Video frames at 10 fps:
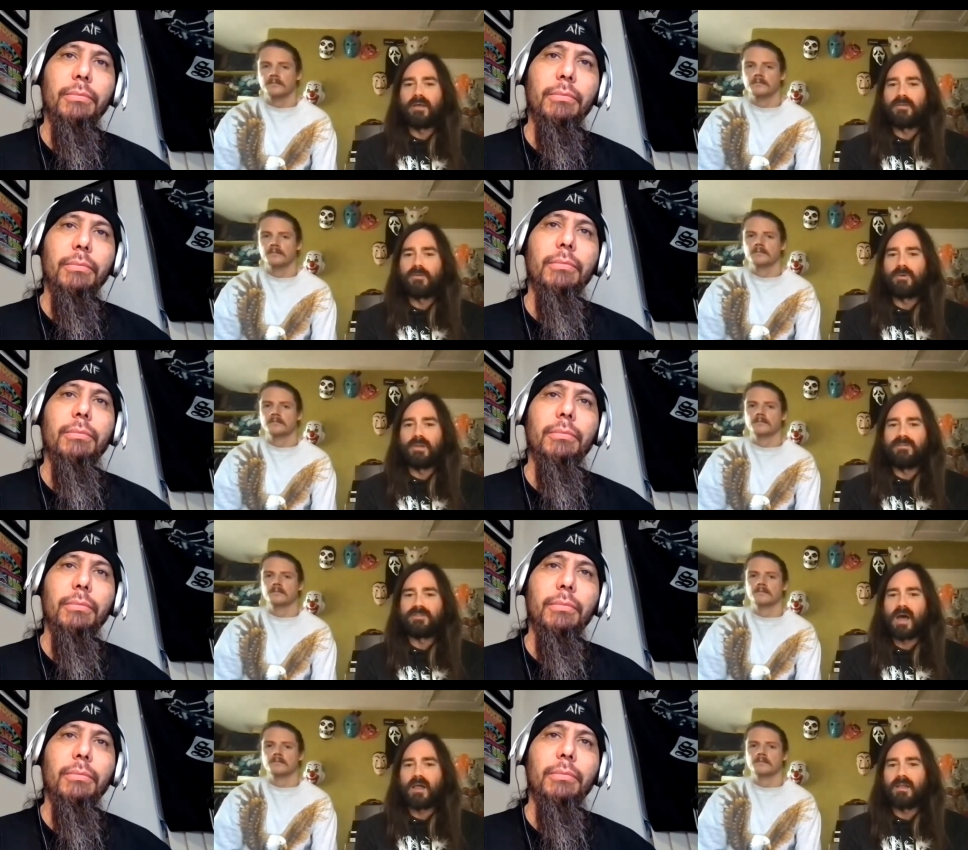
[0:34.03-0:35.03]
Speaker 1: nothing really
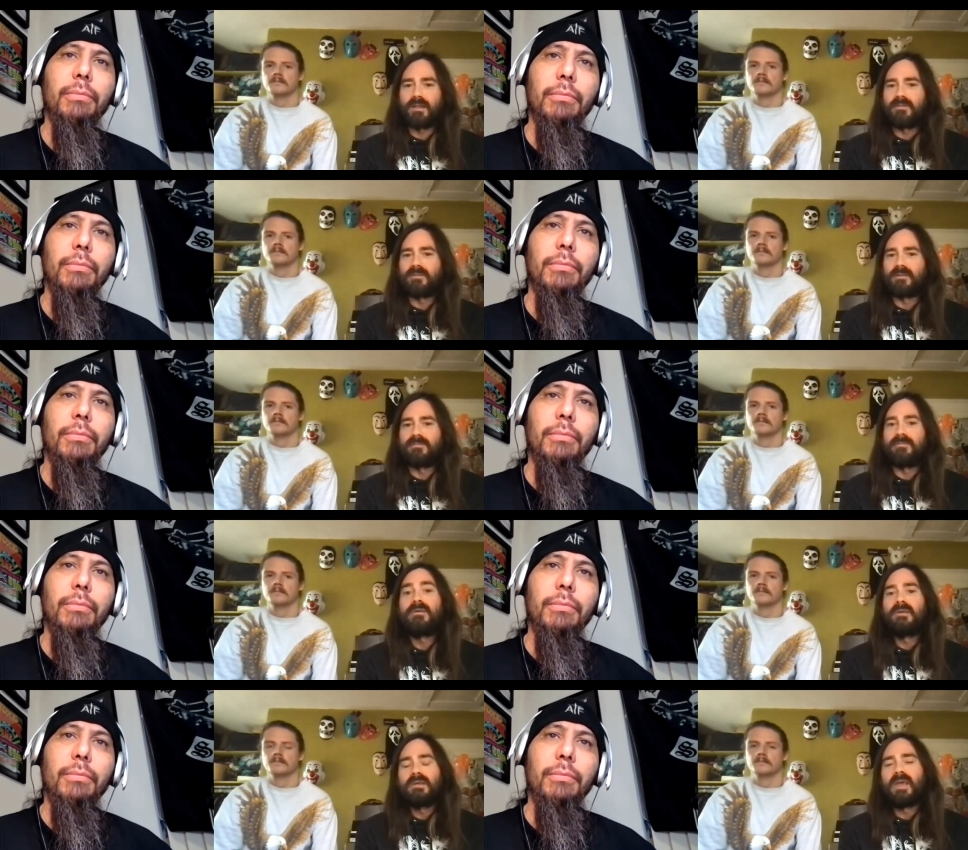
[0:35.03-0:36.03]
solid as of.
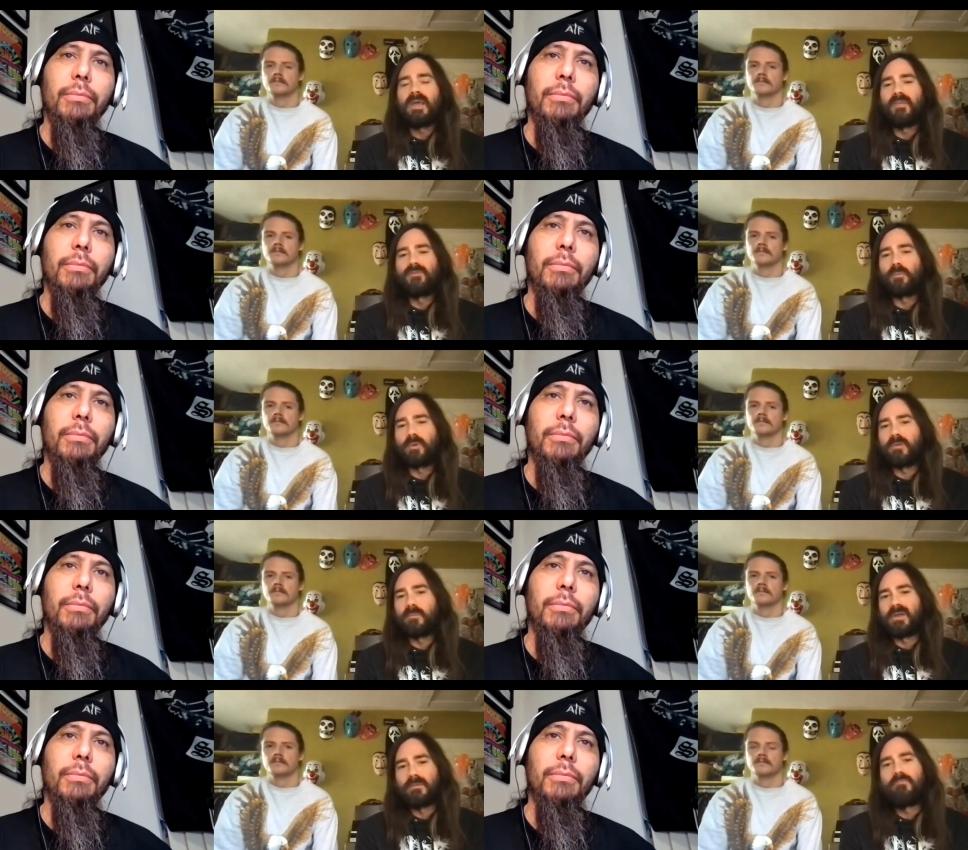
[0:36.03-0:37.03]
Yeah, this will be the
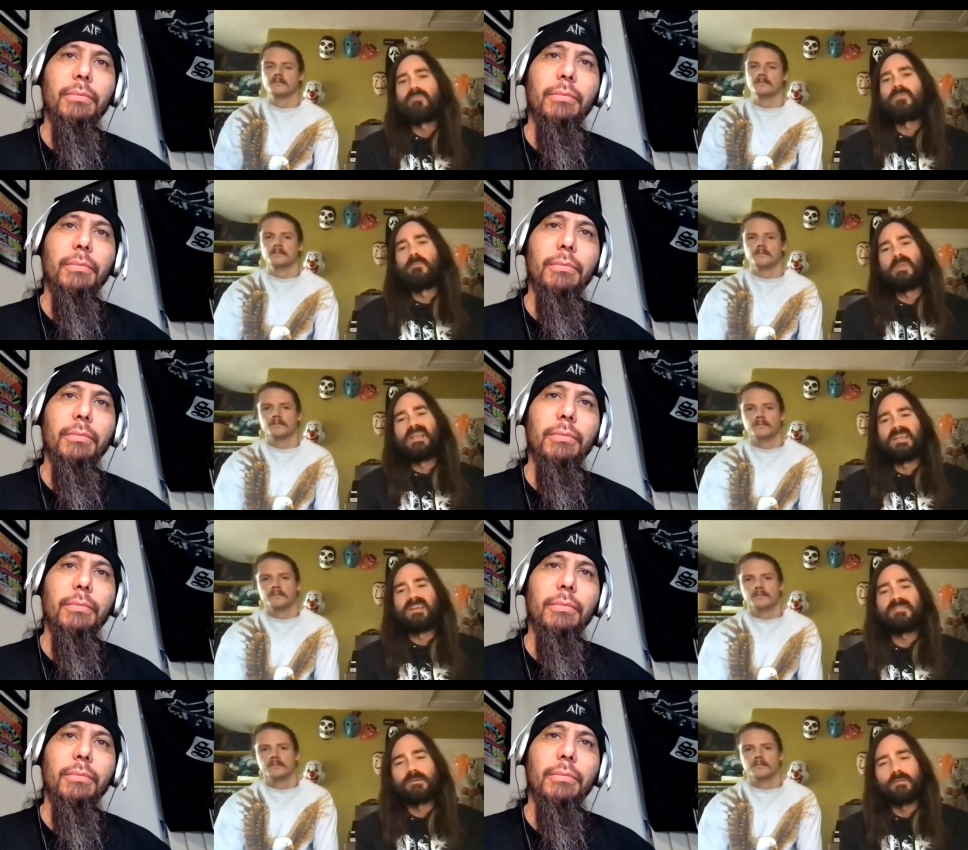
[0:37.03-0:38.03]
big, the
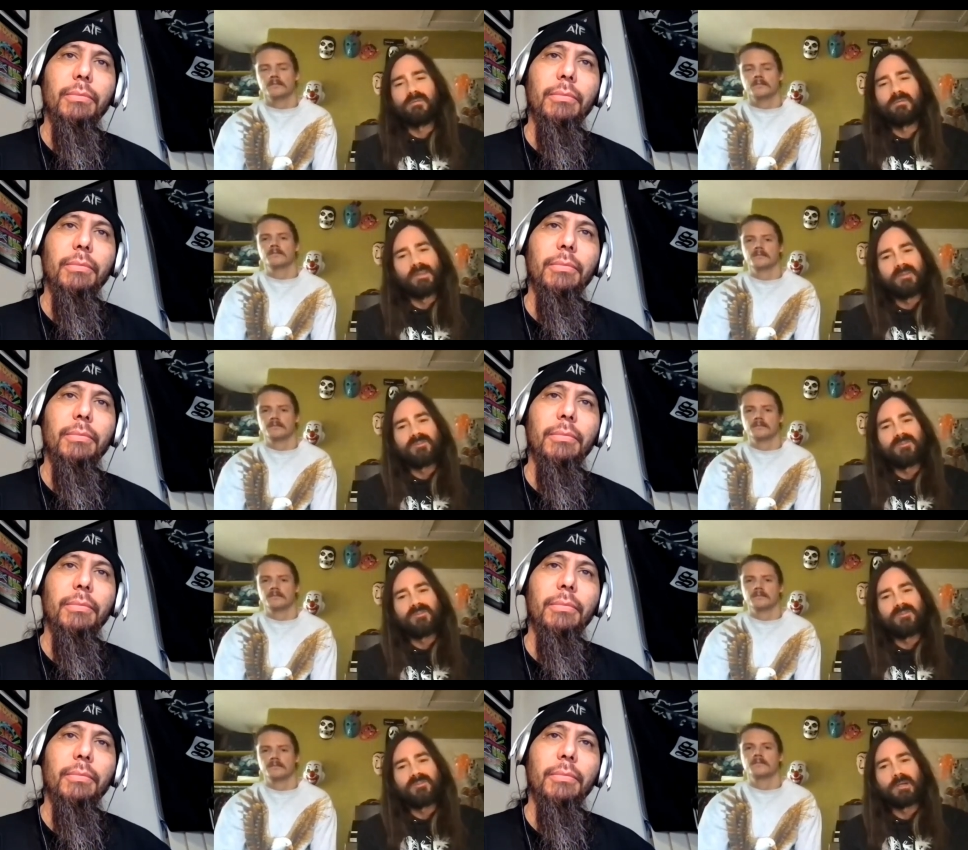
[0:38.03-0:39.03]
meatiest thing we've done
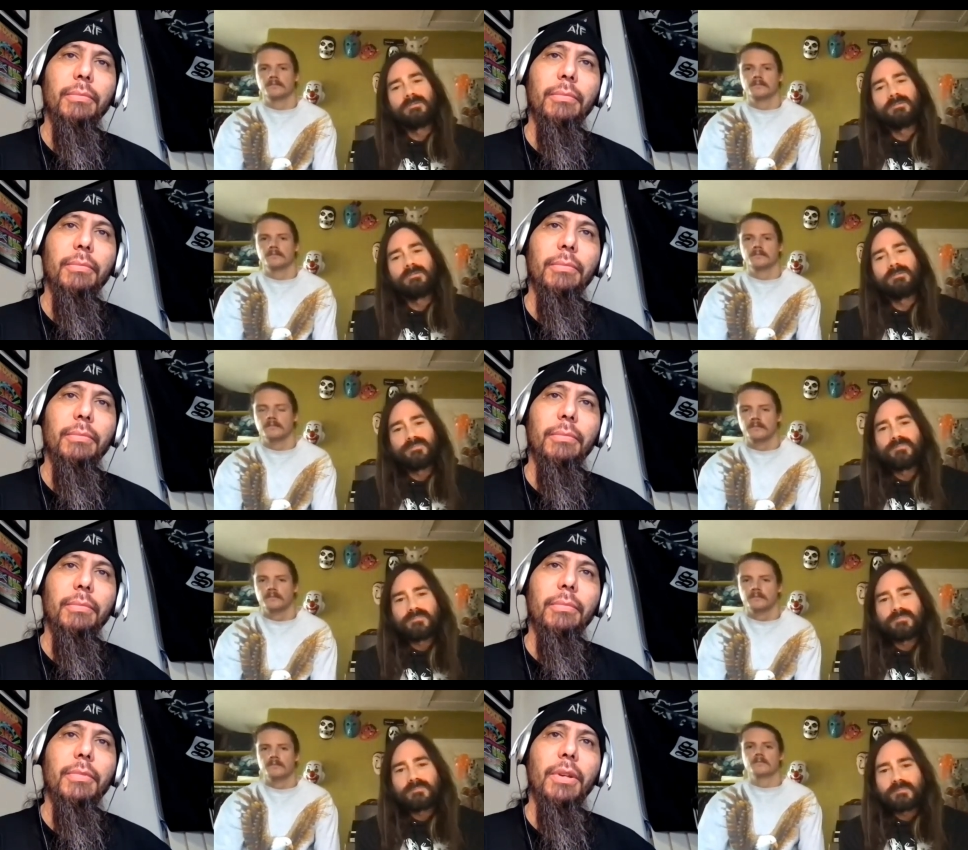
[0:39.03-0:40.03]
this year.
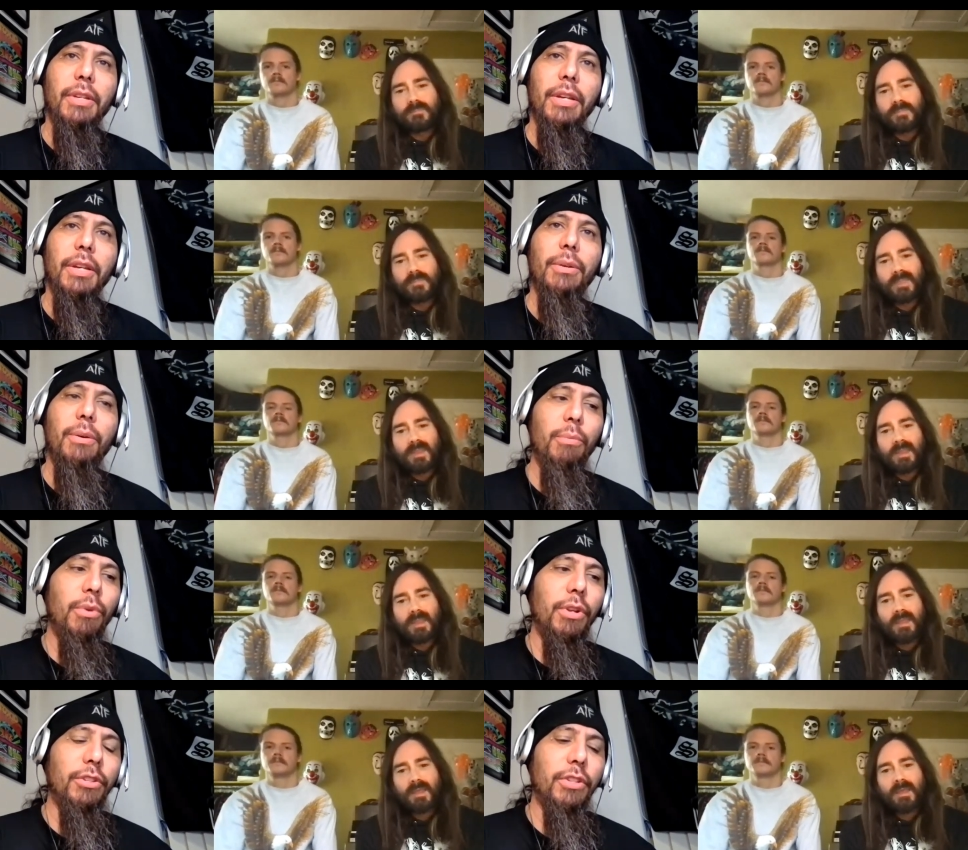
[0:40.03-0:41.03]
Speaker 2: Okay, cool.
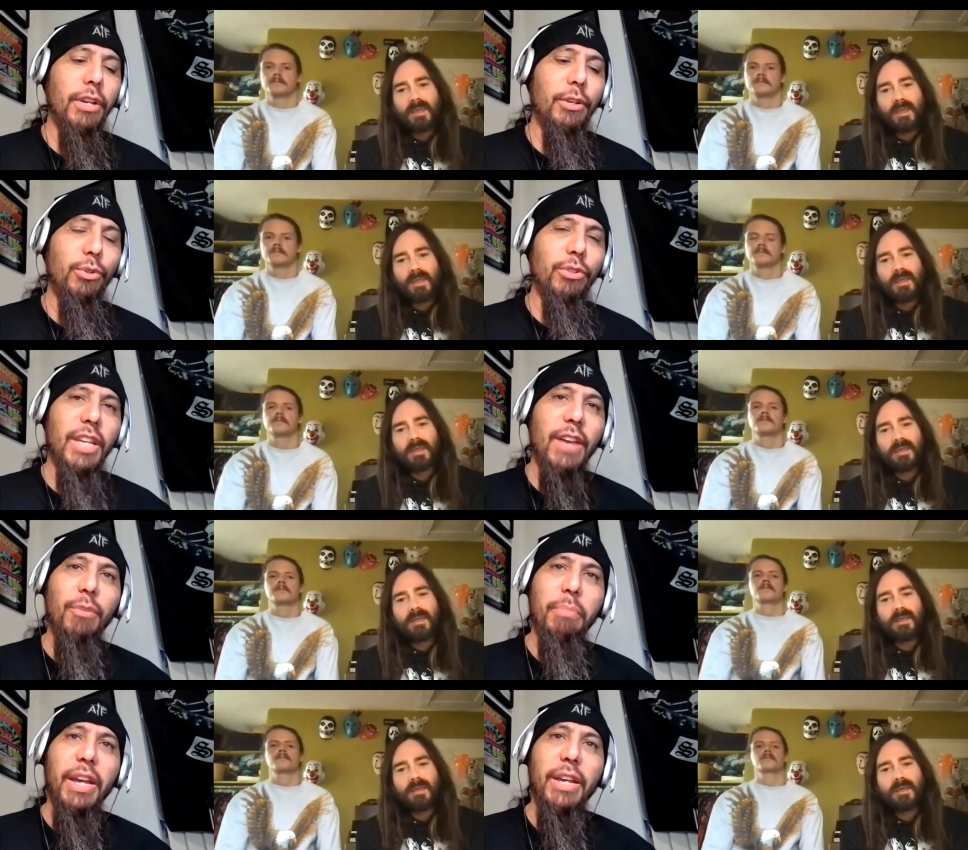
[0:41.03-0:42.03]
Well, it's uh, good to have
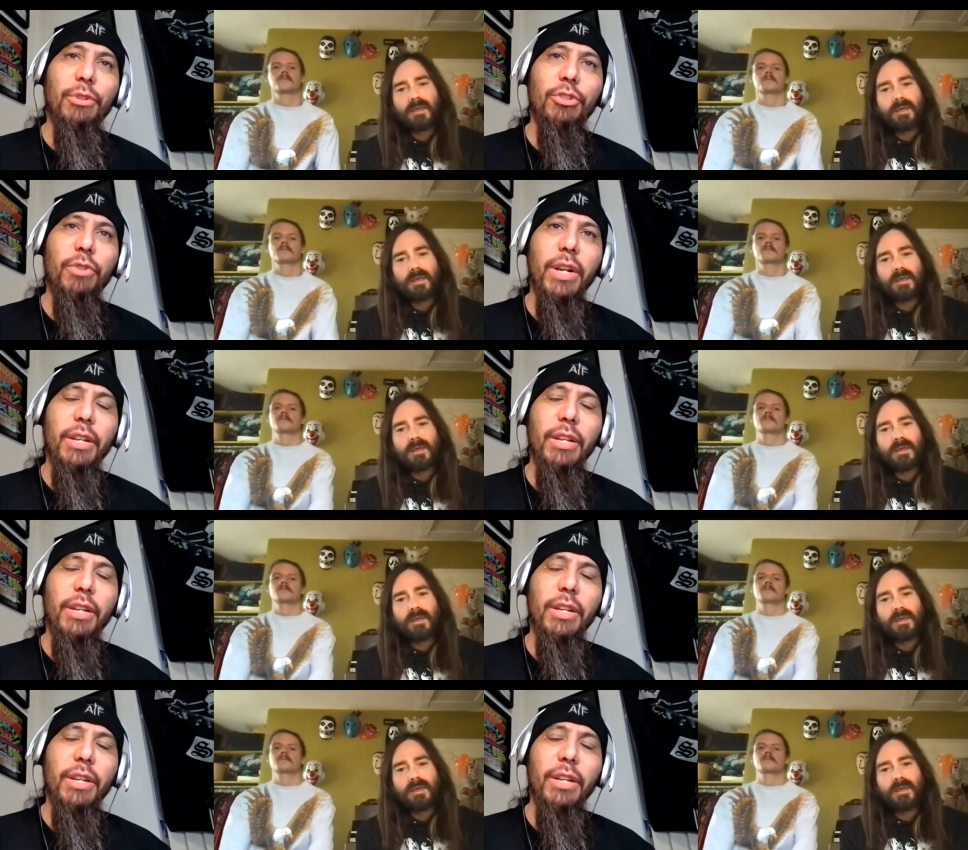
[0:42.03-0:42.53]
you back in Australia.